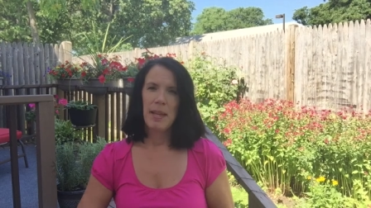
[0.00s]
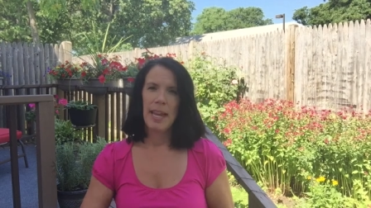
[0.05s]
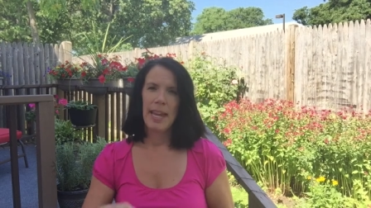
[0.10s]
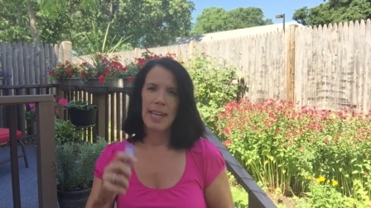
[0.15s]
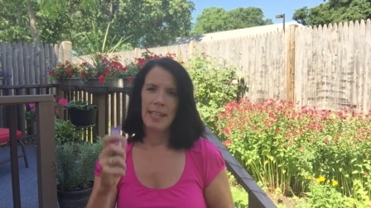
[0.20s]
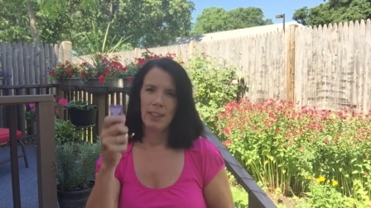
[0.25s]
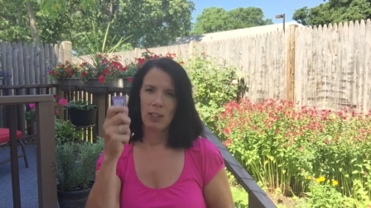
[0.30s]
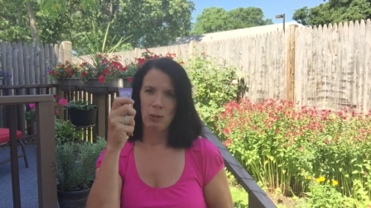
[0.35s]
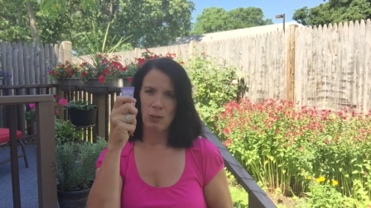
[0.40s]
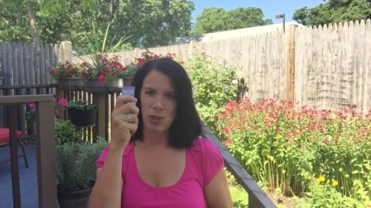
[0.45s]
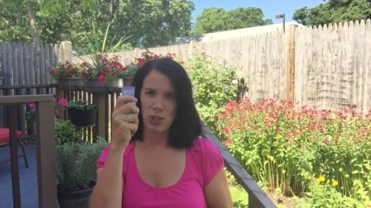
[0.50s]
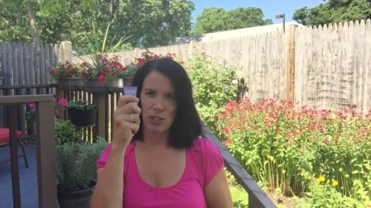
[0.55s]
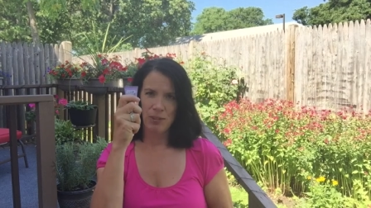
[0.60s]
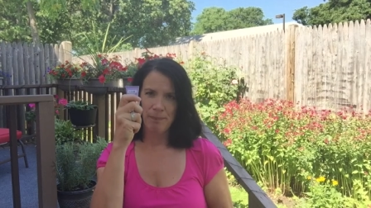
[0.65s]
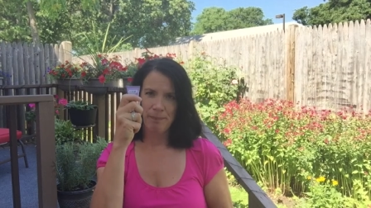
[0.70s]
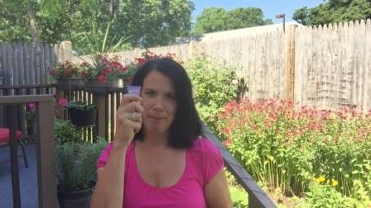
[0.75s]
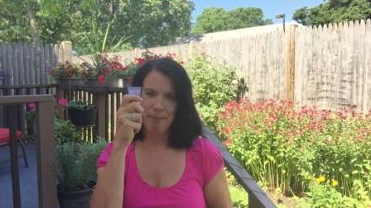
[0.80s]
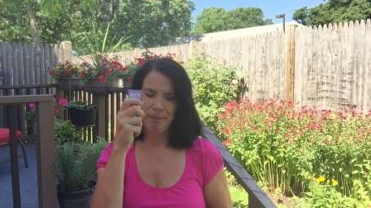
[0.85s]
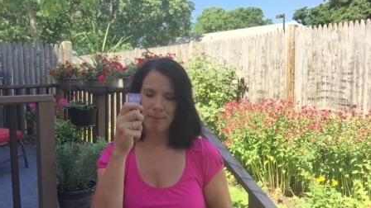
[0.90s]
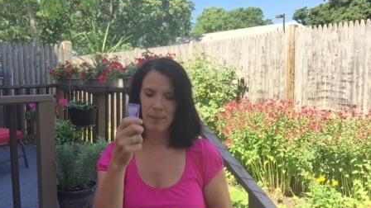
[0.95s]
Hand lotion.
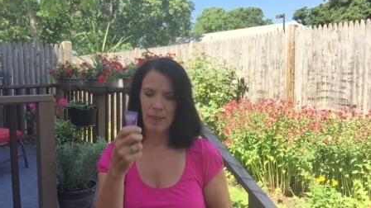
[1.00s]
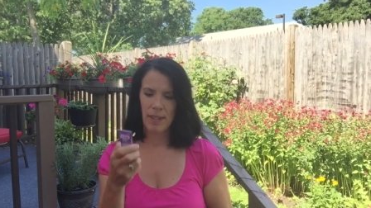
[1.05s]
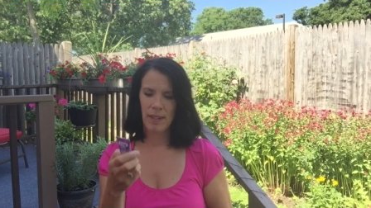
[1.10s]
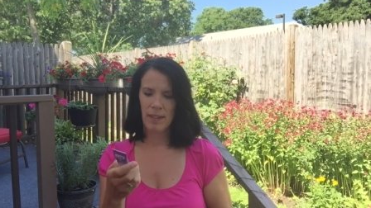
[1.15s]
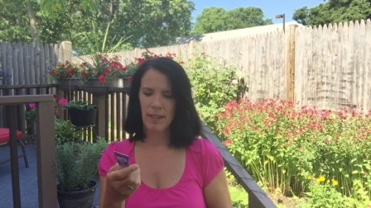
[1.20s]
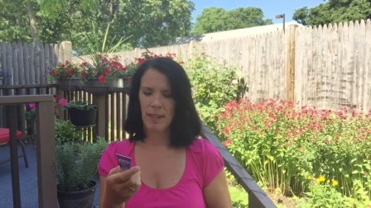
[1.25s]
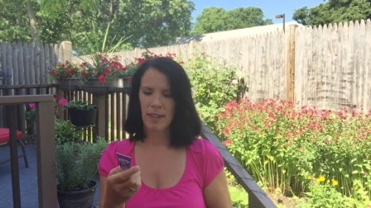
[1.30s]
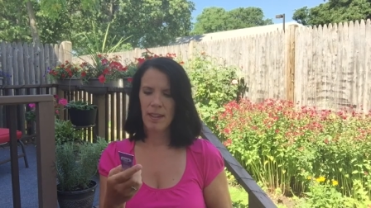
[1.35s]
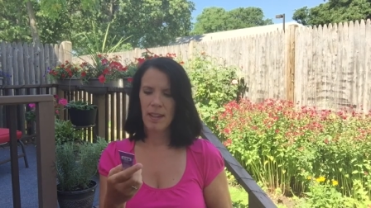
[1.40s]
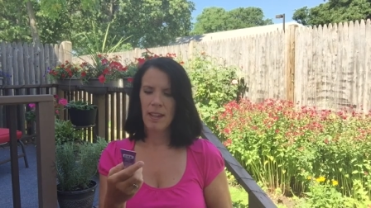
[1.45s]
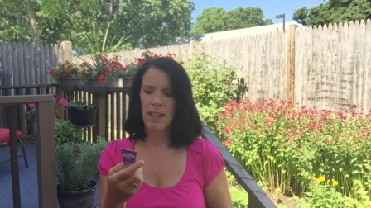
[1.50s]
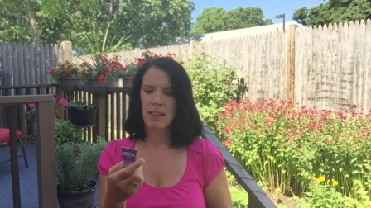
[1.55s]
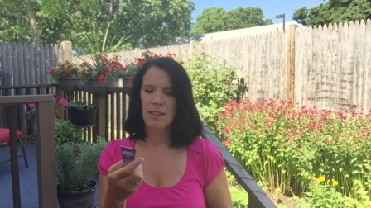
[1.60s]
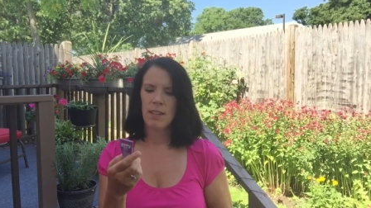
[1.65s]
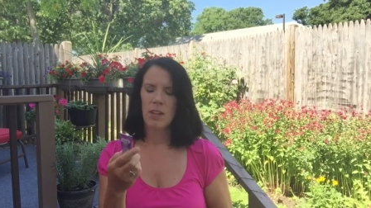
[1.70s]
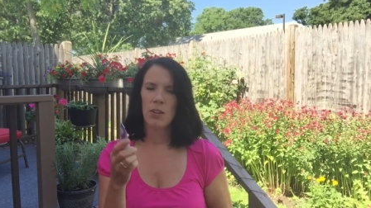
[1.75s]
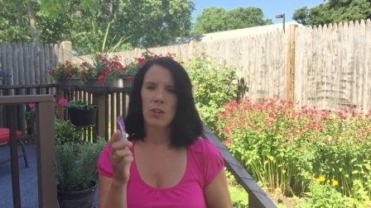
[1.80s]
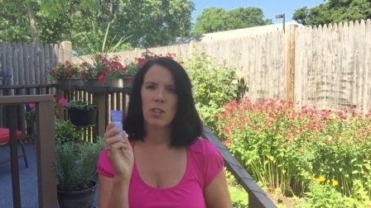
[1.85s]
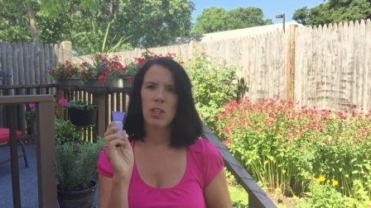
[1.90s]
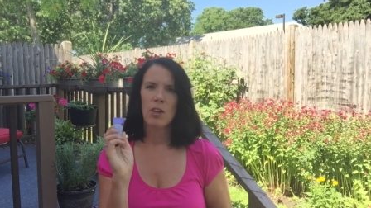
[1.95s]

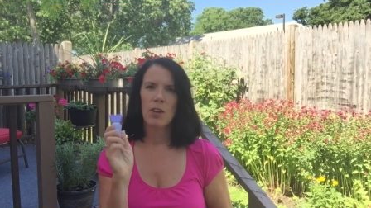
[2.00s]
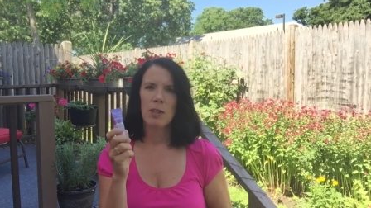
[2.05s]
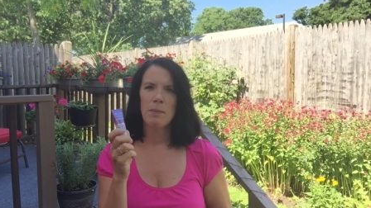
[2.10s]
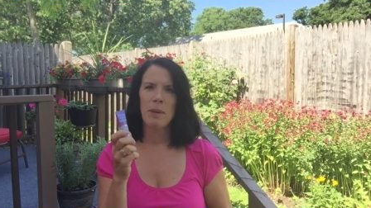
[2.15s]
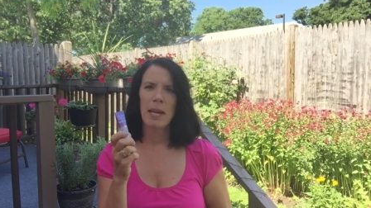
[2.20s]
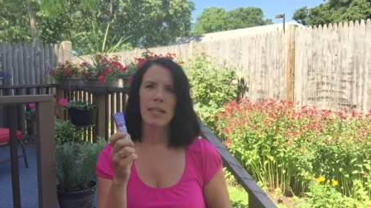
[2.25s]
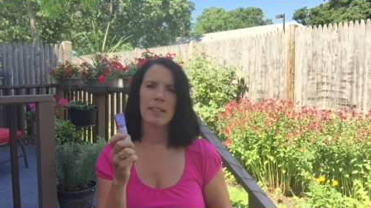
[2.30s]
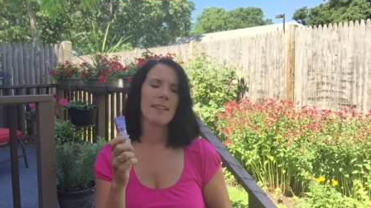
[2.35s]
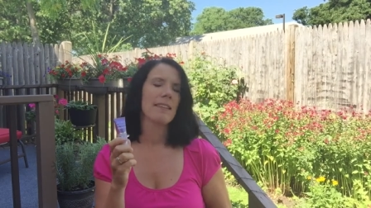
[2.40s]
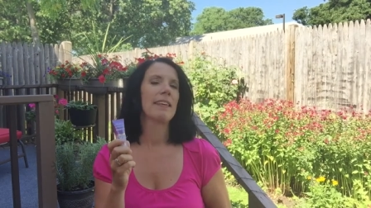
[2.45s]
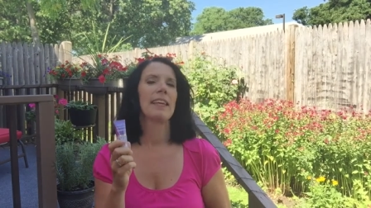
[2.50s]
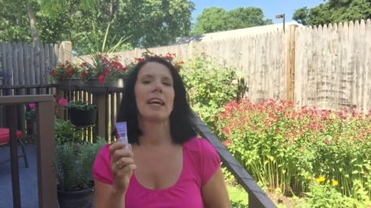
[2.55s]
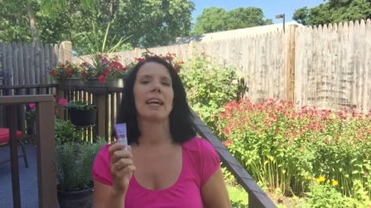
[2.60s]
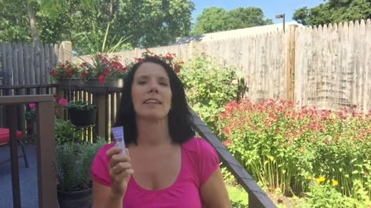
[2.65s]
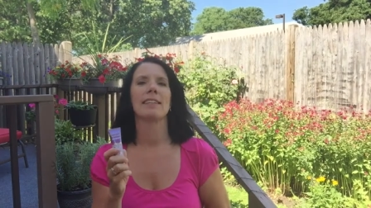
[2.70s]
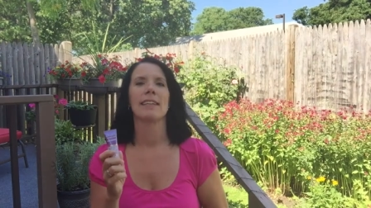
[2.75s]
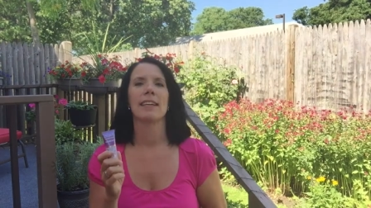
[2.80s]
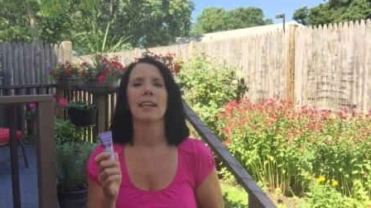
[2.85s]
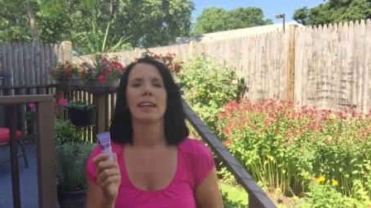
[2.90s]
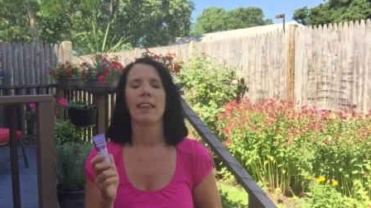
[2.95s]
So going back to the
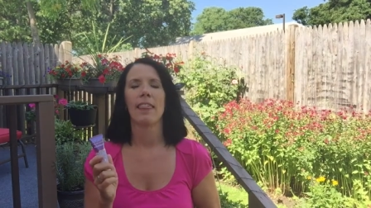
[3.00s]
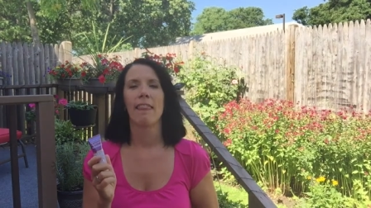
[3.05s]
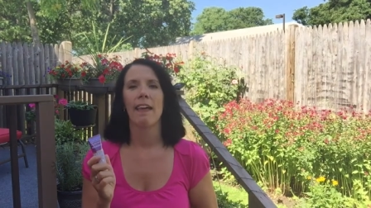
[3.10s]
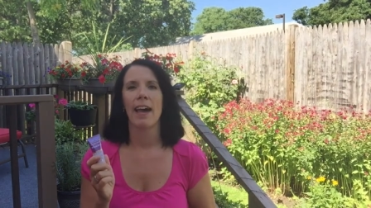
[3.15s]
idea